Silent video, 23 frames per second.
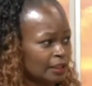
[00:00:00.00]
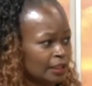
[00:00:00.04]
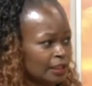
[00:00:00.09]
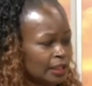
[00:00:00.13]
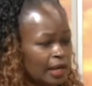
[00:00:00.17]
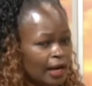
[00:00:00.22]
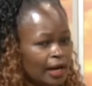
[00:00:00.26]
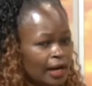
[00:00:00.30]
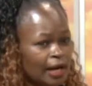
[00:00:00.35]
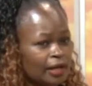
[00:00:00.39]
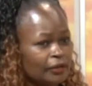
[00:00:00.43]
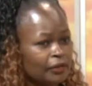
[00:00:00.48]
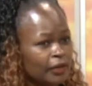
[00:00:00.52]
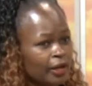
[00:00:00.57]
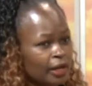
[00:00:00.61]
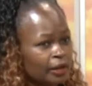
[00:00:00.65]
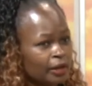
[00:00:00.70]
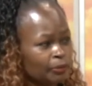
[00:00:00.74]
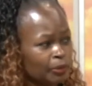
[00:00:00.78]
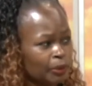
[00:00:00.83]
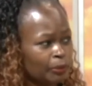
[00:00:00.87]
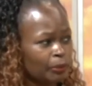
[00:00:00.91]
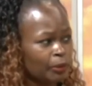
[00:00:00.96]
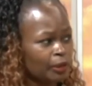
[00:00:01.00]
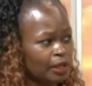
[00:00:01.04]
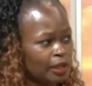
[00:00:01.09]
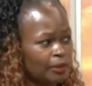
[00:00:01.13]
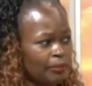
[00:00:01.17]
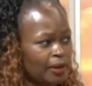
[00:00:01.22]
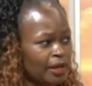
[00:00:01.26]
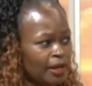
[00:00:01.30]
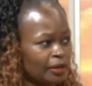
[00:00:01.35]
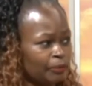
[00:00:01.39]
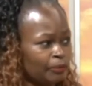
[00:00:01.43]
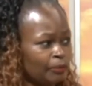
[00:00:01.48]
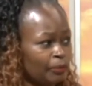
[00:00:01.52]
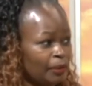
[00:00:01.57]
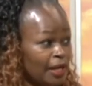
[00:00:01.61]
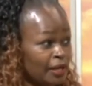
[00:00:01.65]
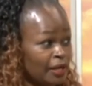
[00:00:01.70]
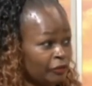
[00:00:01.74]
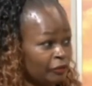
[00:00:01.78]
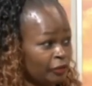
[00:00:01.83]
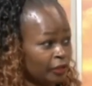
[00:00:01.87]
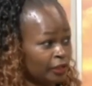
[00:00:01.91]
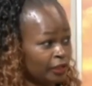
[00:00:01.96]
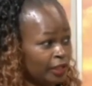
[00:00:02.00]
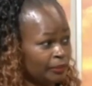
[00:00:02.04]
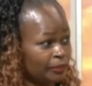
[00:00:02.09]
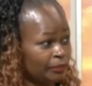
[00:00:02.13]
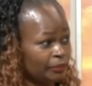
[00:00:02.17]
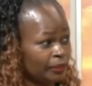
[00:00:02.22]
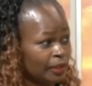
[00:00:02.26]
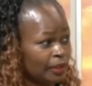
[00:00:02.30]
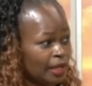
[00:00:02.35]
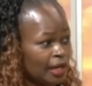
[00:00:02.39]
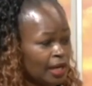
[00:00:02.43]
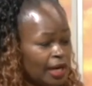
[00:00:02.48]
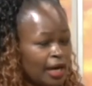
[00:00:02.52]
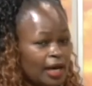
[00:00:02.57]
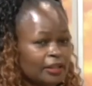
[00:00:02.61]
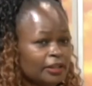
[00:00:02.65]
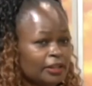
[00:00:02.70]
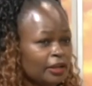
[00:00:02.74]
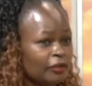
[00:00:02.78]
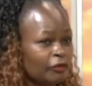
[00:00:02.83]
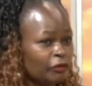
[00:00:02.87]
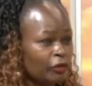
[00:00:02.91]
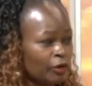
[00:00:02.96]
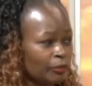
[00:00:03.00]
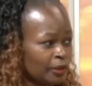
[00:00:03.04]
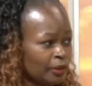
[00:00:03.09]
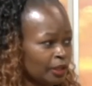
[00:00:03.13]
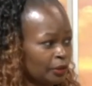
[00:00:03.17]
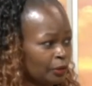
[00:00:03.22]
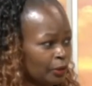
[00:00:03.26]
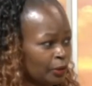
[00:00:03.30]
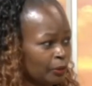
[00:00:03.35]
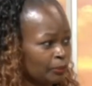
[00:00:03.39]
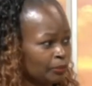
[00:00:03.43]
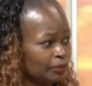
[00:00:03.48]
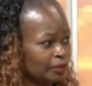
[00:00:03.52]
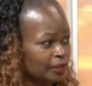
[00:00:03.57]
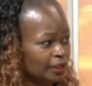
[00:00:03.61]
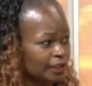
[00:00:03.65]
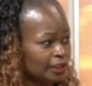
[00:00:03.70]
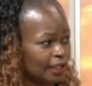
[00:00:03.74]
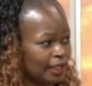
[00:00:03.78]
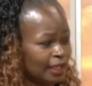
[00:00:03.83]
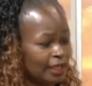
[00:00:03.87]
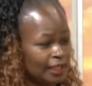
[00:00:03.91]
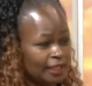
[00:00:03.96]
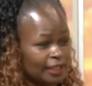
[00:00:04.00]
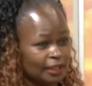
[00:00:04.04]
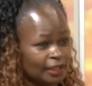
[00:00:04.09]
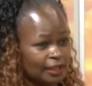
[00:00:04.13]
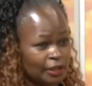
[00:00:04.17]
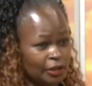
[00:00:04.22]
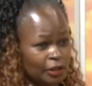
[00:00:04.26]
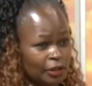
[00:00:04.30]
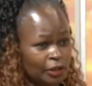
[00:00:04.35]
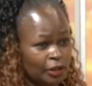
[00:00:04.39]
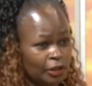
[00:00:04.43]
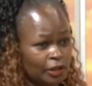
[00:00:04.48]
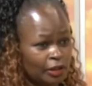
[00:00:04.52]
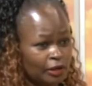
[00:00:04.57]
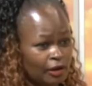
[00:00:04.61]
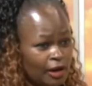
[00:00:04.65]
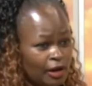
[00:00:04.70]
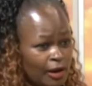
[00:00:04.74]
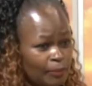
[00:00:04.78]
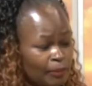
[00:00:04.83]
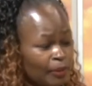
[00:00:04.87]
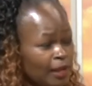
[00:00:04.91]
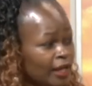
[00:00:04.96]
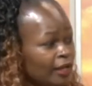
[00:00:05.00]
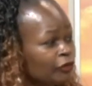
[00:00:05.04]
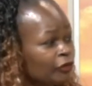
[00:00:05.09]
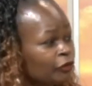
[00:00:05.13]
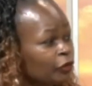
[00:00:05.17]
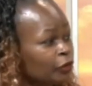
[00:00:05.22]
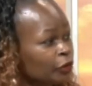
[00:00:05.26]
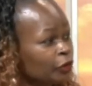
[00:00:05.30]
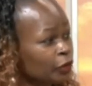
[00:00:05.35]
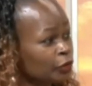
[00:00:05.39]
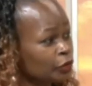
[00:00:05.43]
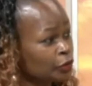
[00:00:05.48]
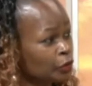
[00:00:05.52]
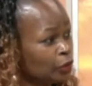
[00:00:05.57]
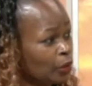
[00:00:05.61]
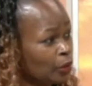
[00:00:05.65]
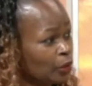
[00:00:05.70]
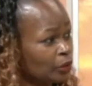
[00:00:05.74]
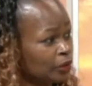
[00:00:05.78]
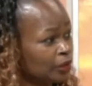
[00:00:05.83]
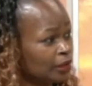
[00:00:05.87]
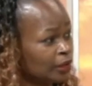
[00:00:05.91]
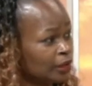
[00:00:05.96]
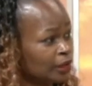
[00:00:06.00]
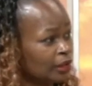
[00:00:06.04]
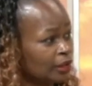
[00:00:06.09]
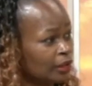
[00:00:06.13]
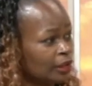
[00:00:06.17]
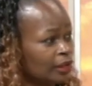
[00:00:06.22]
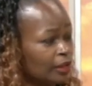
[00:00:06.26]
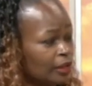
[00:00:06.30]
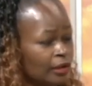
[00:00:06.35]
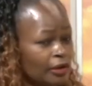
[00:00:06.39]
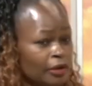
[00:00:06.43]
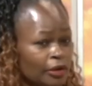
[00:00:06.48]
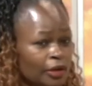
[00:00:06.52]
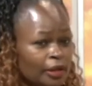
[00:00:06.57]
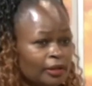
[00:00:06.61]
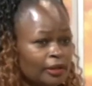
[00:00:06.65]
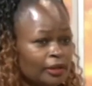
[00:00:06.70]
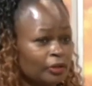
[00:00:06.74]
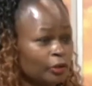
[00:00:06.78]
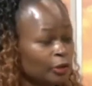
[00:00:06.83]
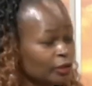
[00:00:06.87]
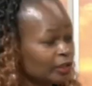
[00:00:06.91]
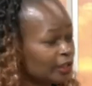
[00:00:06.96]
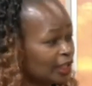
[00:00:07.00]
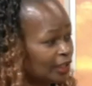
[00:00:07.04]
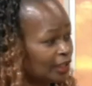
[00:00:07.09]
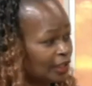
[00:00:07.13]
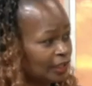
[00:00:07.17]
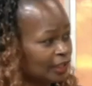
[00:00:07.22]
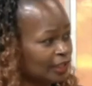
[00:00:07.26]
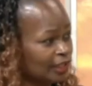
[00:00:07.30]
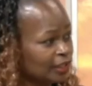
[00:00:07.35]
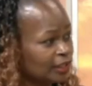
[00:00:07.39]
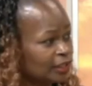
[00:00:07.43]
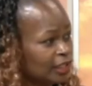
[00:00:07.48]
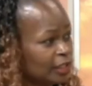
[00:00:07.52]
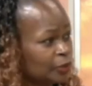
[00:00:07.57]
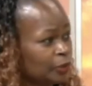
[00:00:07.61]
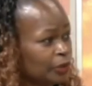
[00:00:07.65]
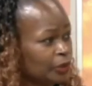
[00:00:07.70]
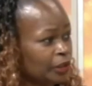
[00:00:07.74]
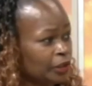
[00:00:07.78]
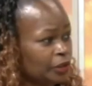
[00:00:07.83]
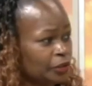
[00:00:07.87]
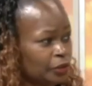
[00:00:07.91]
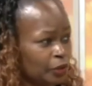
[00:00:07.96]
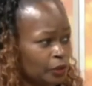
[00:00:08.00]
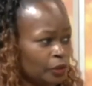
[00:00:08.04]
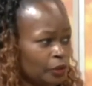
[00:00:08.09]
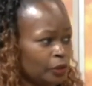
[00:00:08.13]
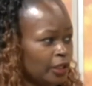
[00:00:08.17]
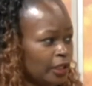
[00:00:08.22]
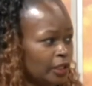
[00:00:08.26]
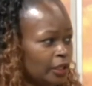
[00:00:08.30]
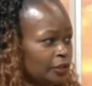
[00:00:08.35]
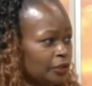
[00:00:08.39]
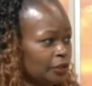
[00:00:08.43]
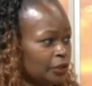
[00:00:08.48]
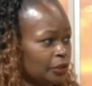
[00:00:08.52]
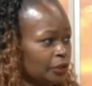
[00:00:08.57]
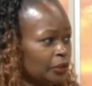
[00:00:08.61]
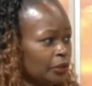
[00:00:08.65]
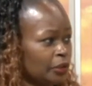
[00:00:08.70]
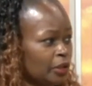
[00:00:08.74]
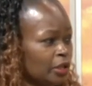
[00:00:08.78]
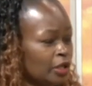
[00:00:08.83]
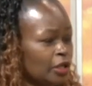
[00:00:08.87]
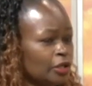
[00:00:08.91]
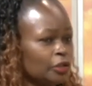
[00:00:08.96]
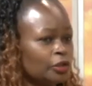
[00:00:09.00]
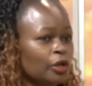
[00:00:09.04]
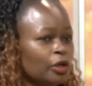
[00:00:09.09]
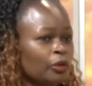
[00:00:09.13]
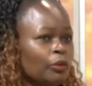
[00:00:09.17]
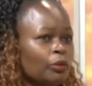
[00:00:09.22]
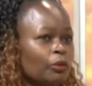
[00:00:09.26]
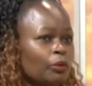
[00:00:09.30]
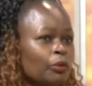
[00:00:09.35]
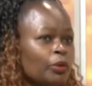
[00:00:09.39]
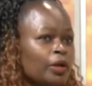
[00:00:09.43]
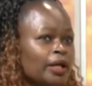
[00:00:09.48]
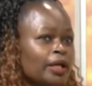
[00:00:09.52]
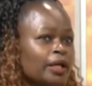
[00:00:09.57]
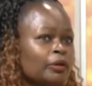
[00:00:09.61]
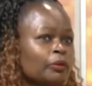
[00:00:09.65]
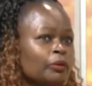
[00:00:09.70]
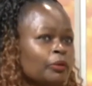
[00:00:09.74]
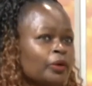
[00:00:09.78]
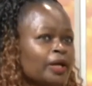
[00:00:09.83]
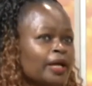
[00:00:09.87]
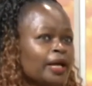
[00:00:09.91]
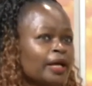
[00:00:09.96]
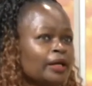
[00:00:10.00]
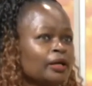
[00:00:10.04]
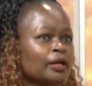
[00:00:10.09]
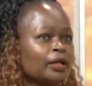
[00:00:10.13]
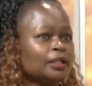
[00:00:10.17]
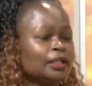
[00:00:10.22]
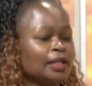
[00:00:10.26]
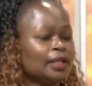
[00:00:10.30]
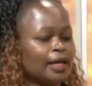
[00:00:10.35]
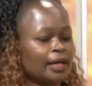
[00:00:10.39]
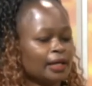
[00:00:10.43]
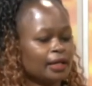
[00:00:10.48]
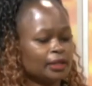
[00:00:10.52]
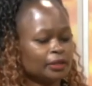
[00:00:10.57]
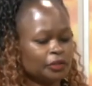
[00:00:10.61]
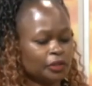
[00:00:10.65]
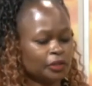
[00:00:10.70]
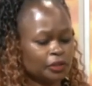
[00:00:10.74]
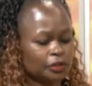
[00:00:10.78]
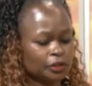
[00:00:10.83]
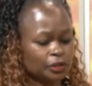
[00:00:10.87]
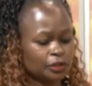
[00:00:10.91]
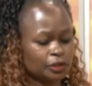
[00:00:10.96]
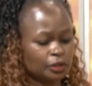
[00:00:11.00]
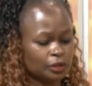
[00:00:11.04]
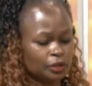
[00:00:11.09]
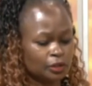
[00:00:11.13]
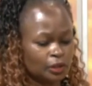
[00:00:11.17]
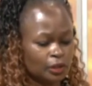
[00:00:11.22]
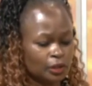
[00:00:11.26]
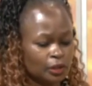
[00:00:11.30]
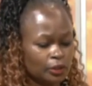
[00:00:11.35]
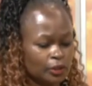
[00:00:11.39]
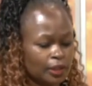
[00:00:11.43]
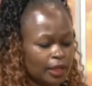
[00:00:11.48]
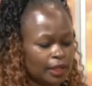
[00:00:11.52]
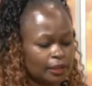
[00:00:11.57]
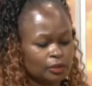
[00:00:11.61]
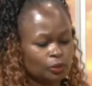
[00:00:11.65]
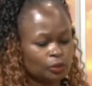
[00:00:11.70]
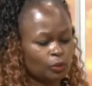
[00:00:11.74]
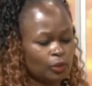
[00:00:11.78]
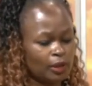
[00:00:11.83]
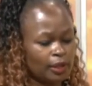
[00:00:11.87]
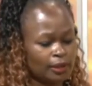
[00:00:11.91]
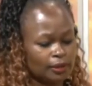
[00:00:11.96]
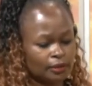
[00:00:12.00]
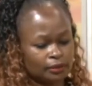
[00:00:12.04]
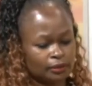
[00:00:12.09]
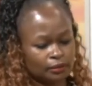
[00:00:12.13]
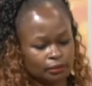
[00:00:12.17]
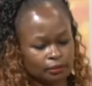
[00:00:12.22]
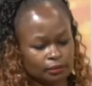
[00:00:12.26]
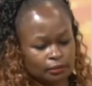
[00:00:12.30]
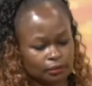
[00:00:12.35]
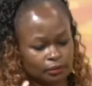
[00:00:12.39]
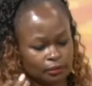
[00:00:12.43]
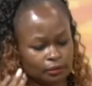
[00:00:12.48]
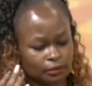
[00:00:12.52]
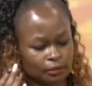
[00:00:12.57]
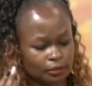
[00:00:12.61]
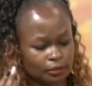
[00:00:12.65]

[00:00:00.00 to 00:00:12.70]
Mm-hmm. Are the young people applying, applying for them? Are they forming groups and applying for those loans? Those are the things that we need to look into. Mm-hmm. So we, we cannot like just look at one...